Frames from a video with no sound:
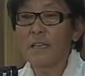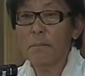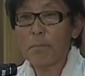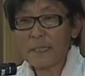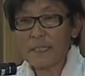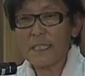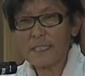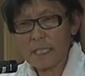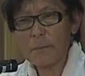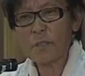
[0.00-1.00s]
But in
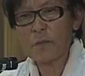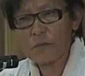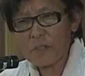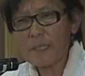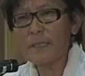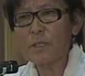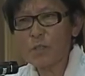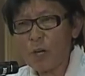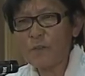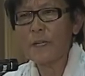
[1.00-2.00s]
terms of real, the
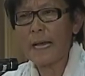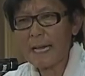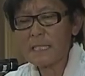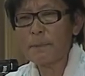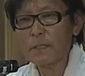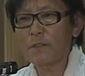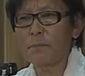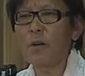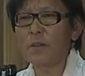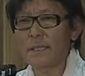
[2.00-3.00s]
softer aspects of
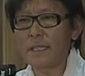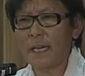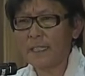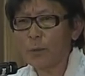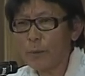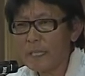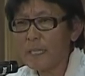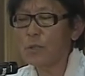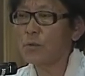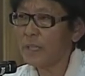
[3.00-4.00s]
democracy, I think we need
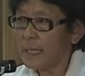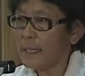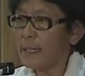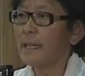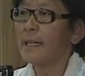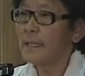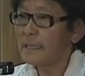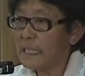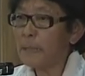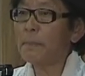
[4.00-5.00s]
to really
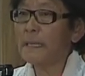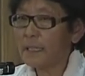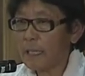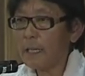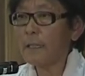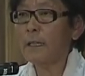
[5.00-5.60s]
deeply think